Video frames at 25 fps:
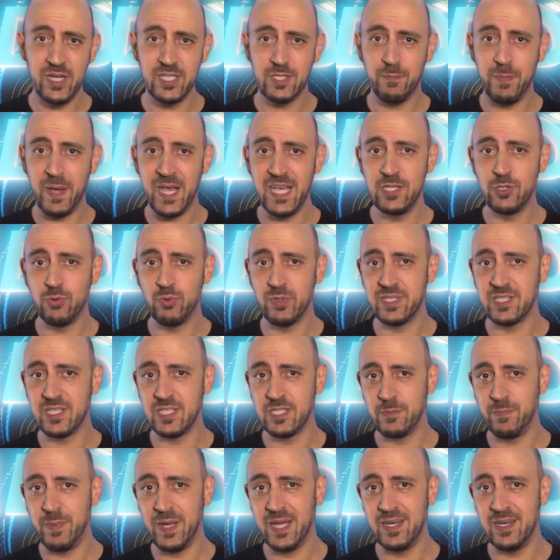his page was
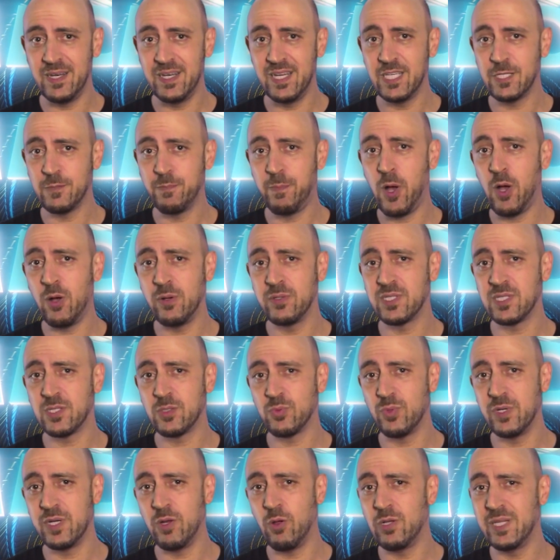suspended, his posts
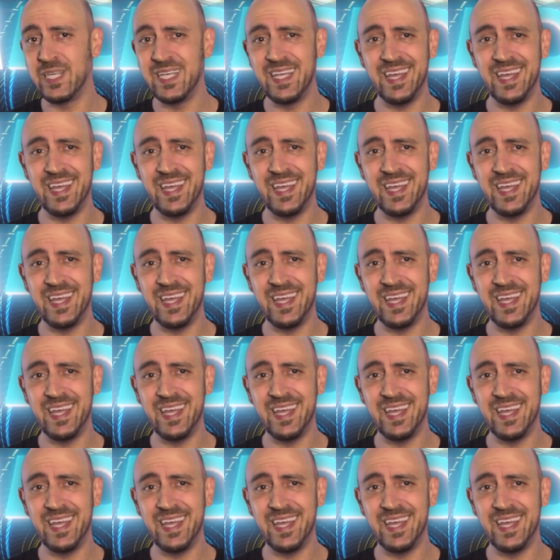would only